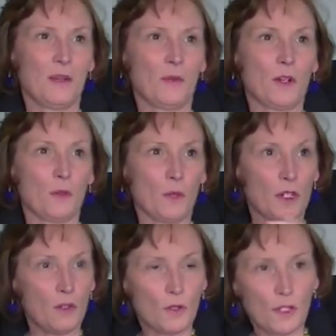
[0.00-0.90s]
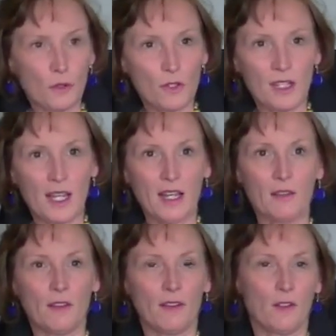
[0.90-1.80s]
When a, when a unit goes
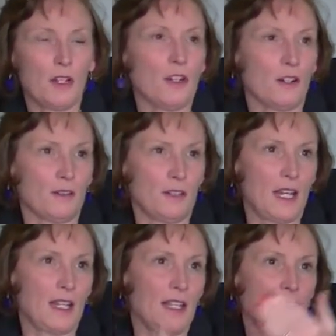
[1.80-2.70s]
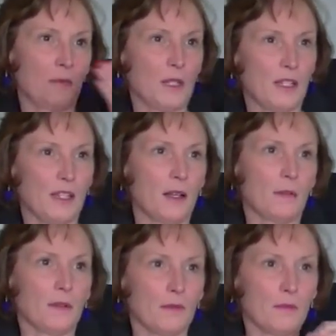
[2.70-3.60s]
down, they're here, taking it, picking
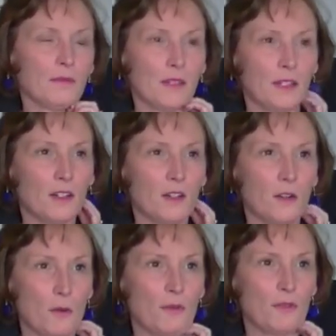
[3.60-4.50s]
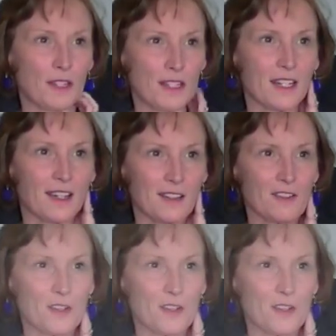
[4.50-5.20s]
up, and you know, fixing it.